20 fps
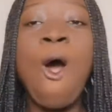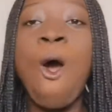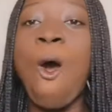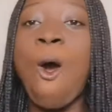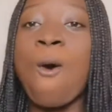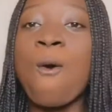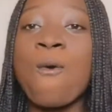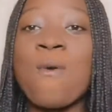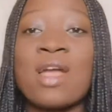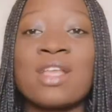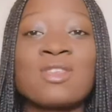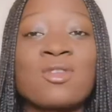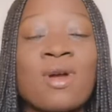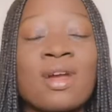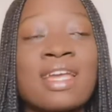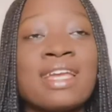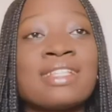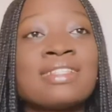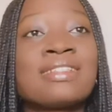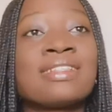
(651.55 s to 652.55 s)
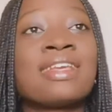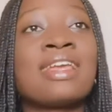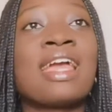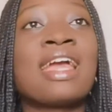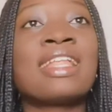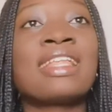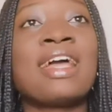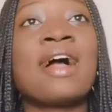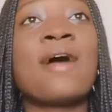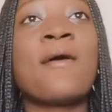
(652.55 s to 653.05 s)
or we were talking
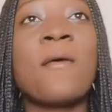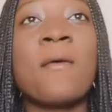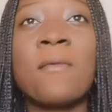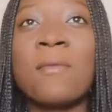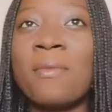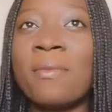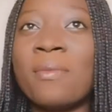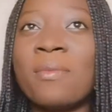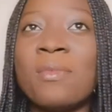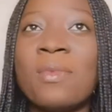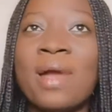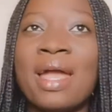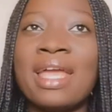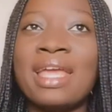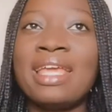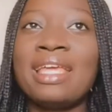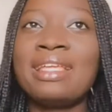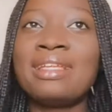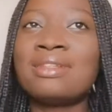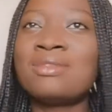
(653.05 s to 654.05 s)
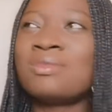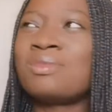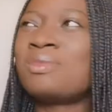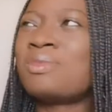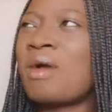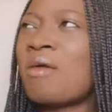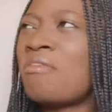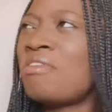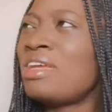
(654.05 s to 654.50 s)
together or were